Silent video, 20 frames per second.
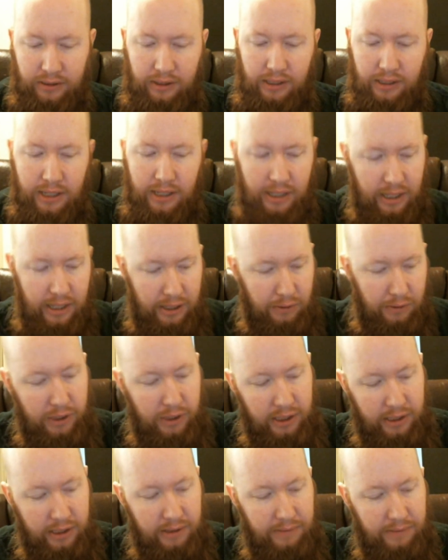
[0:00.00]
It
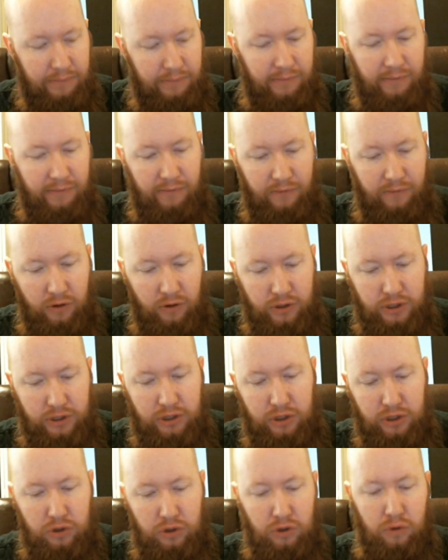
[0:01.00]
really
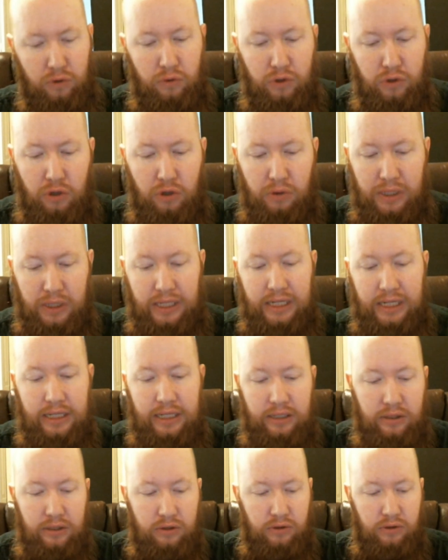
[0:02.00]
forces you to, get
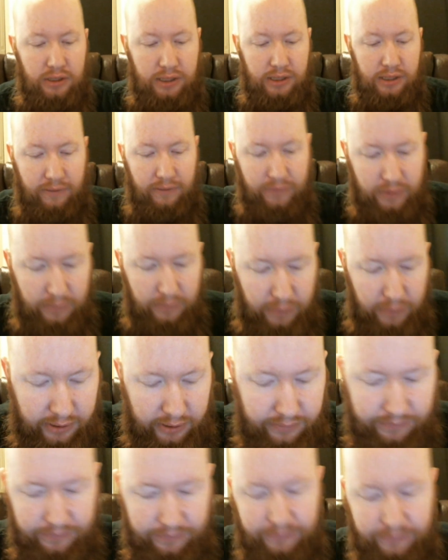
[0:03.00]
into the stuff
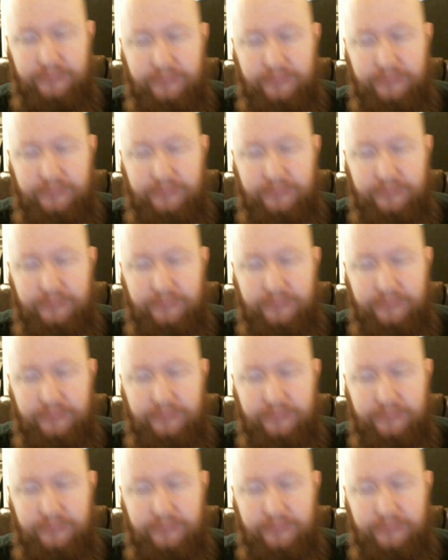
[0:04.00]
somewhat.